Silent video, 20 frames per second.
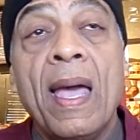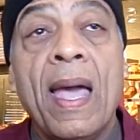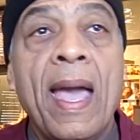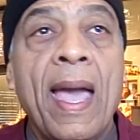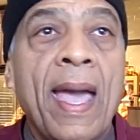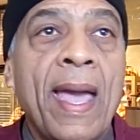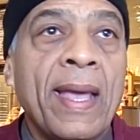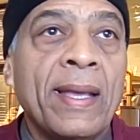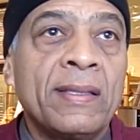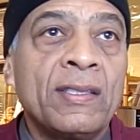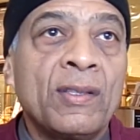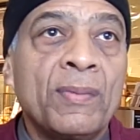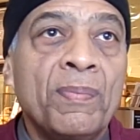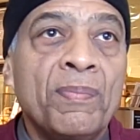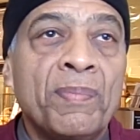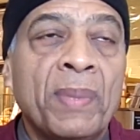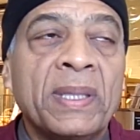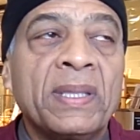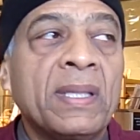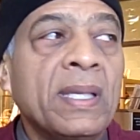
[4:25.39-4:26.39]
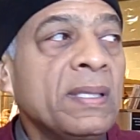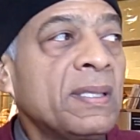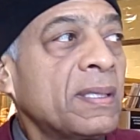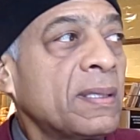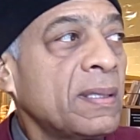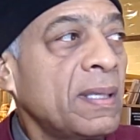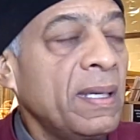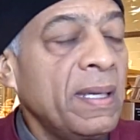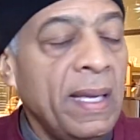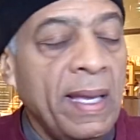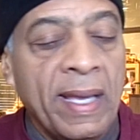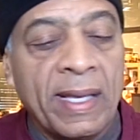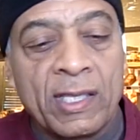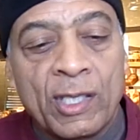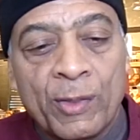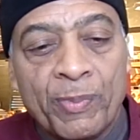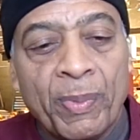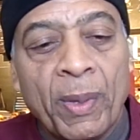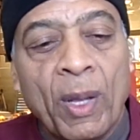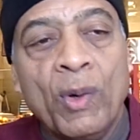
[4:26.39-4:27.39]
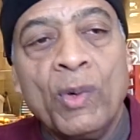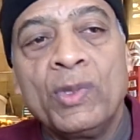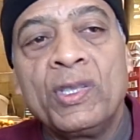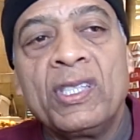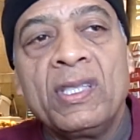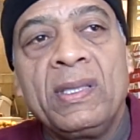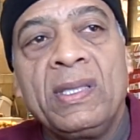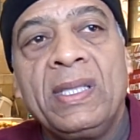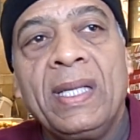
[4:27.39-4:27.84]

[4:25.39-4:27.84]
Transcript: And but this explosion